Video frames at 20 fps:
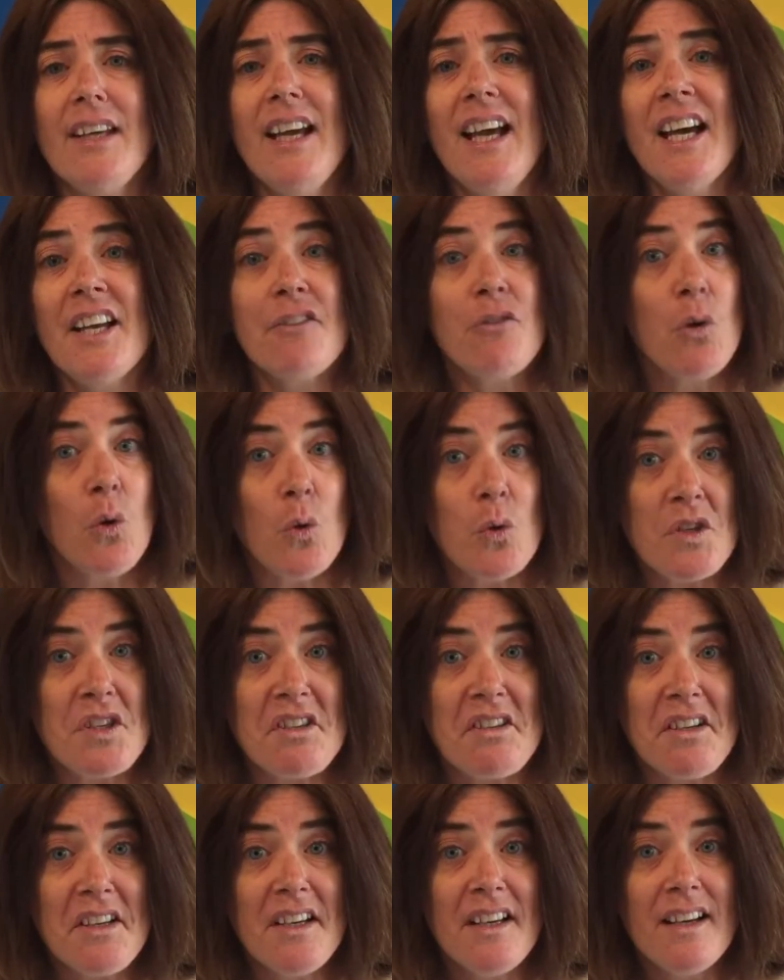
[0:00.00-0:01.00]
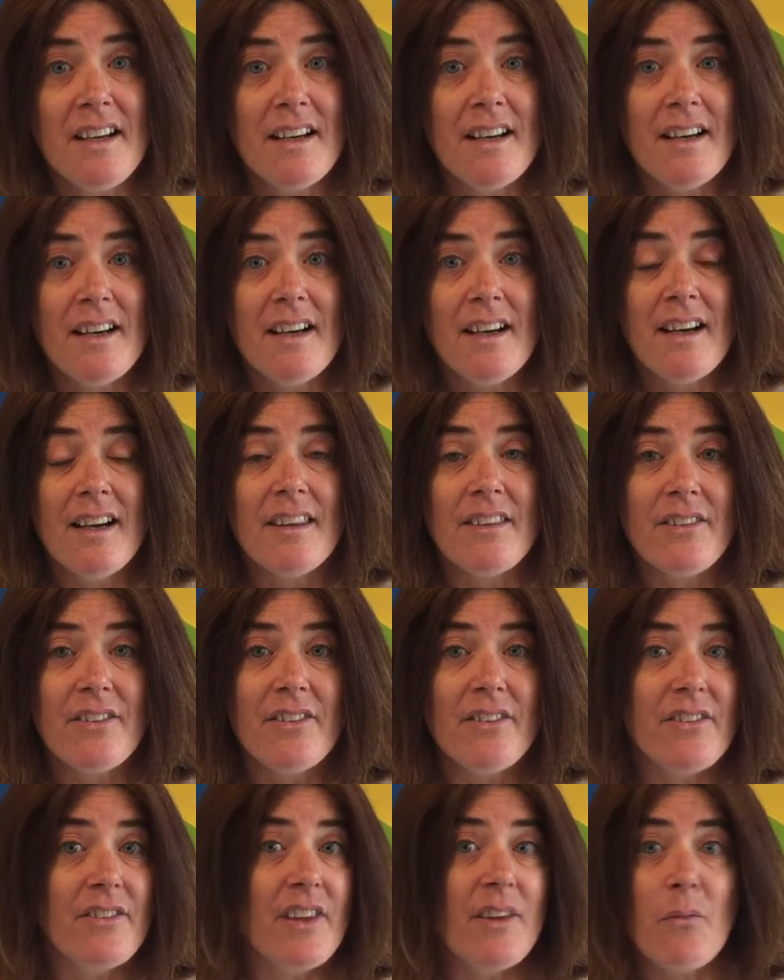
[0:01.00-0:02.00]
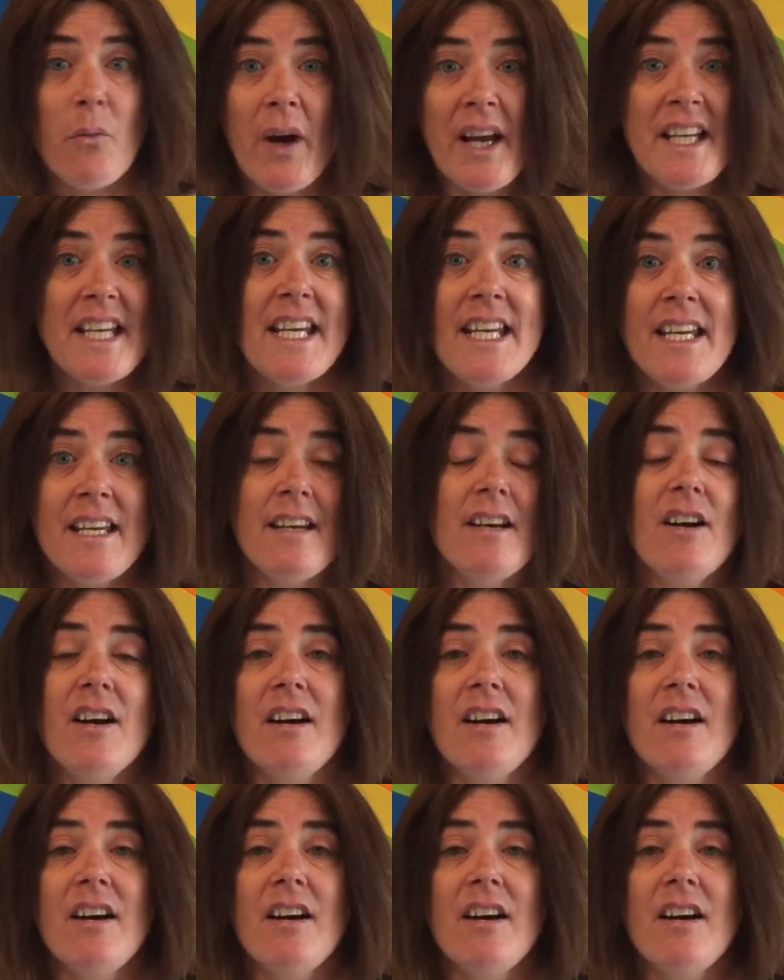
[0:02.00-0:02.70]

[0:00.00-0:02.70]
And of course, when he